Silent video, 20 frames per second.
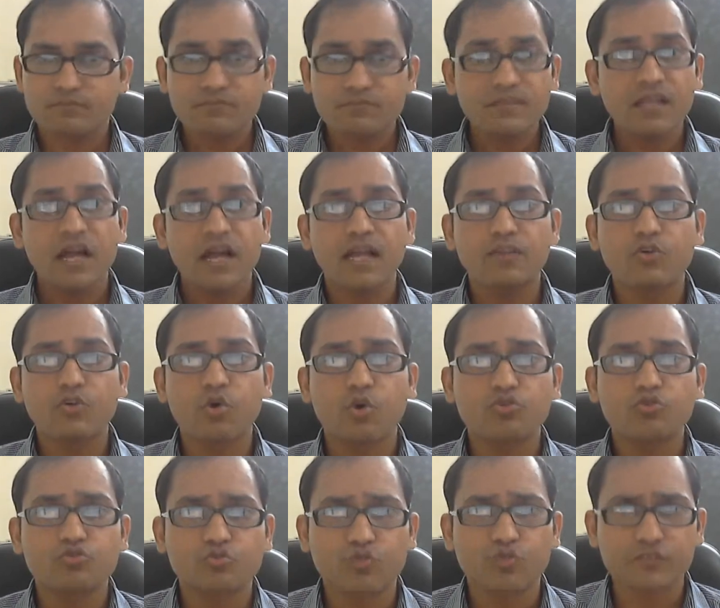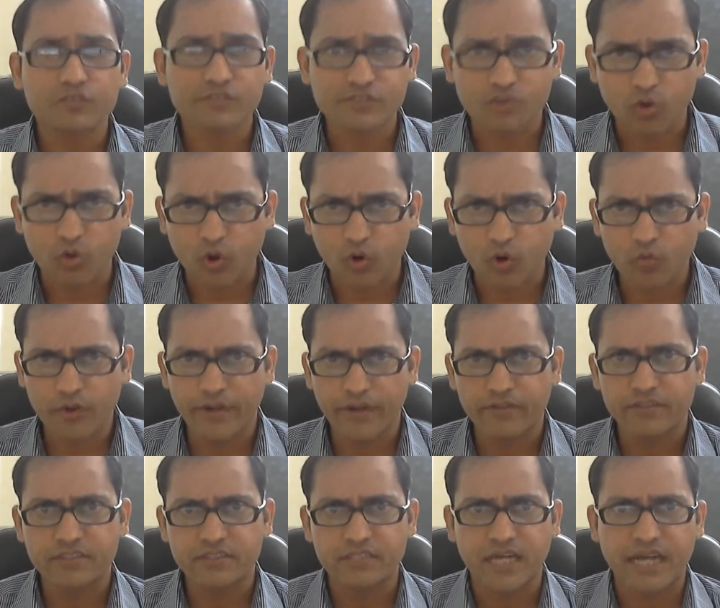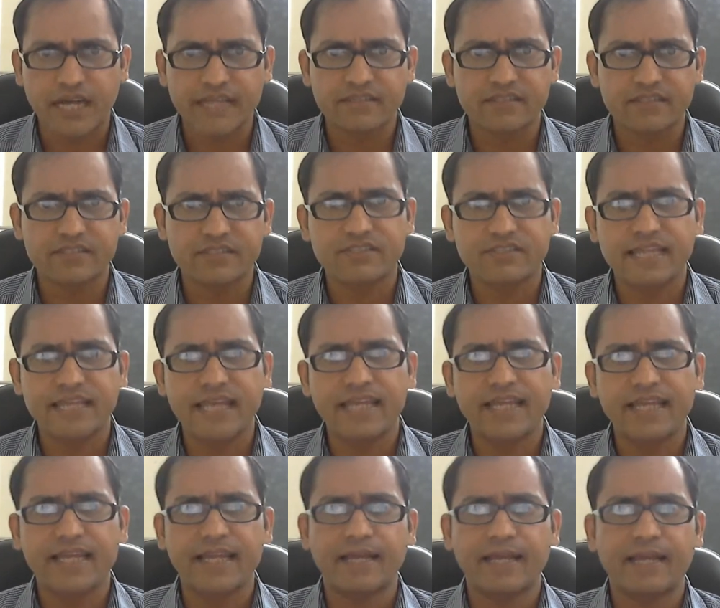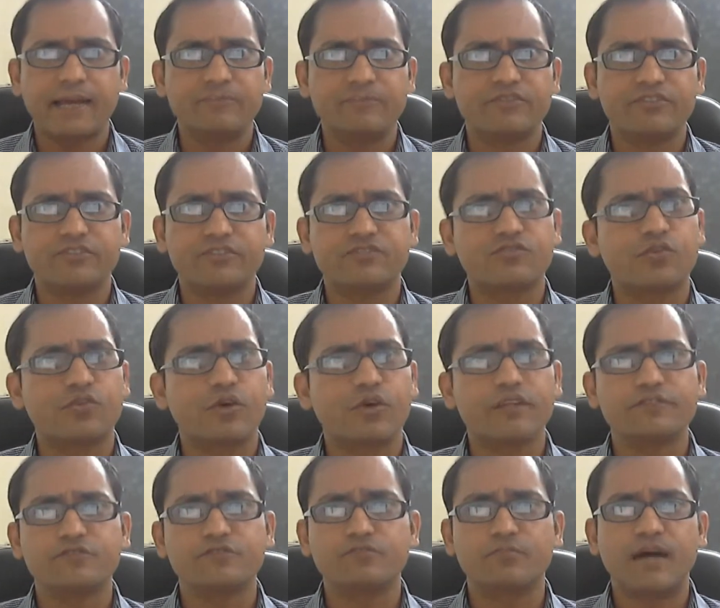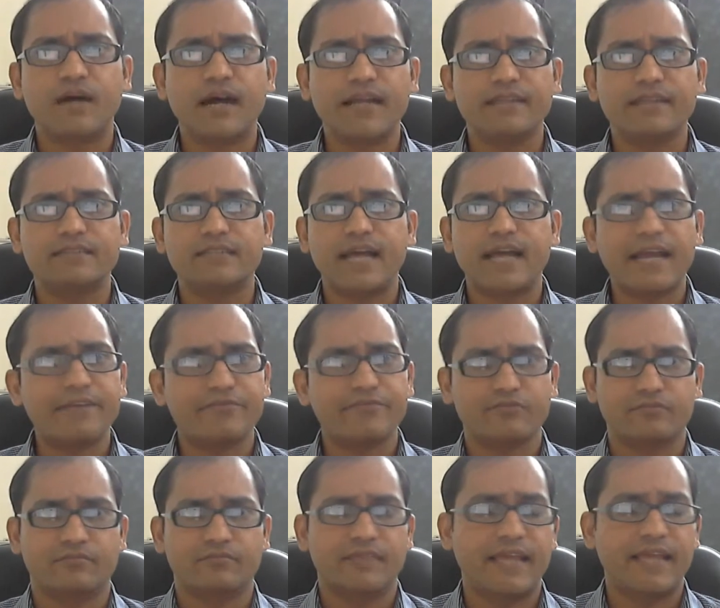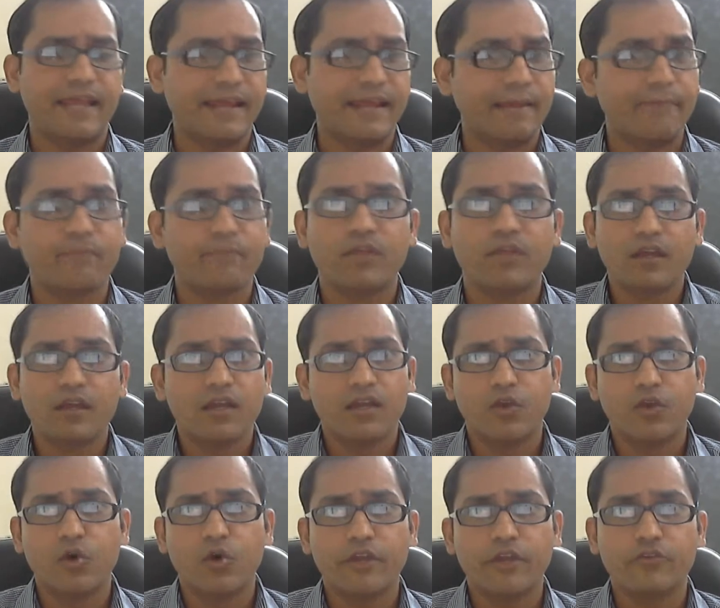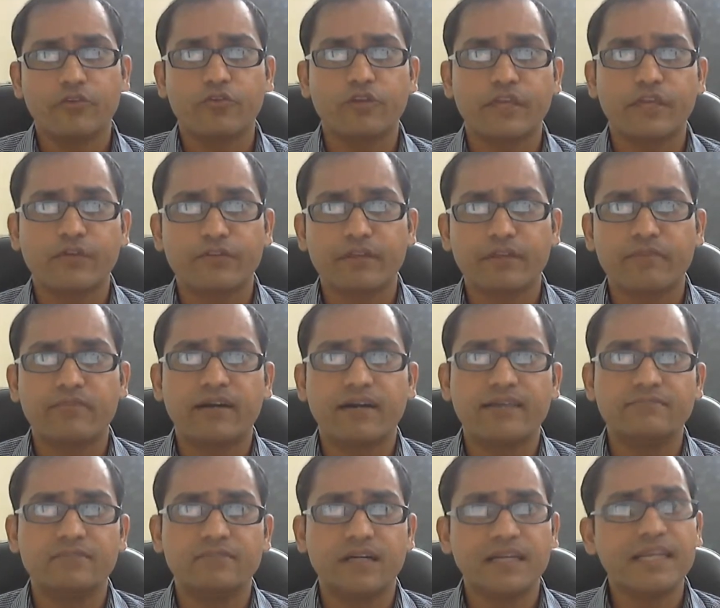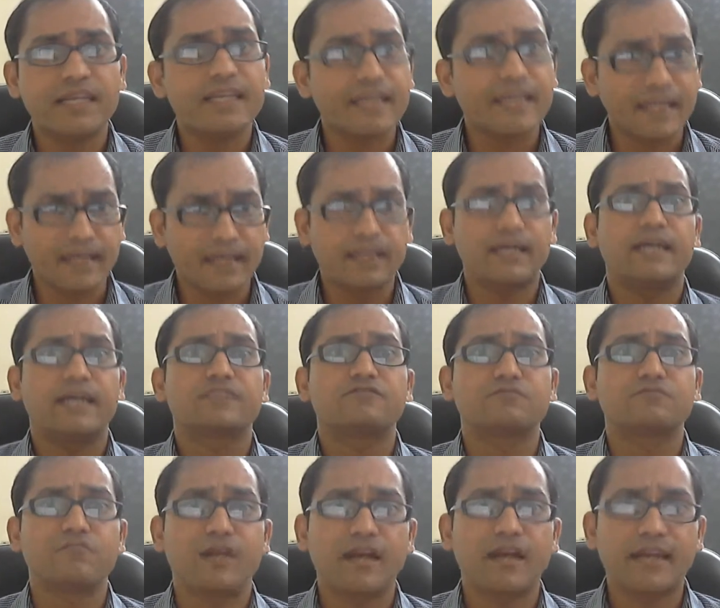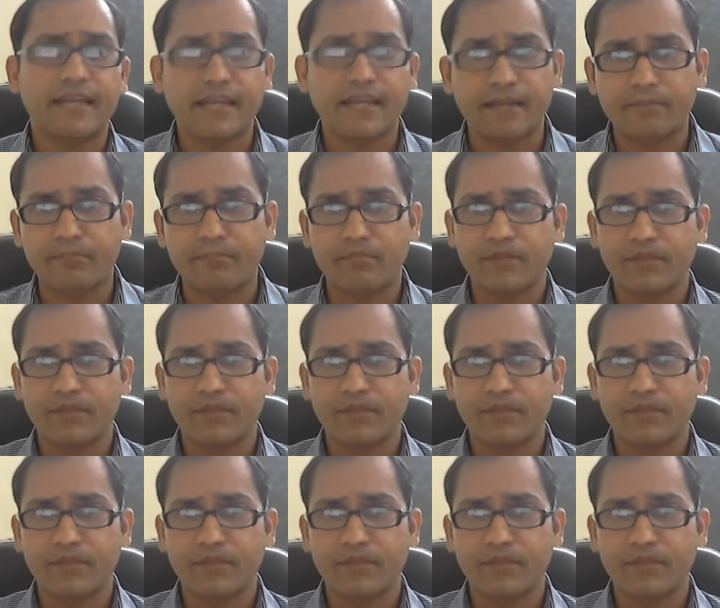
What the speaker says: I'll go to a store where the ties are selling, and I'm just going to buy a tie from them going to give them my money, and that's market.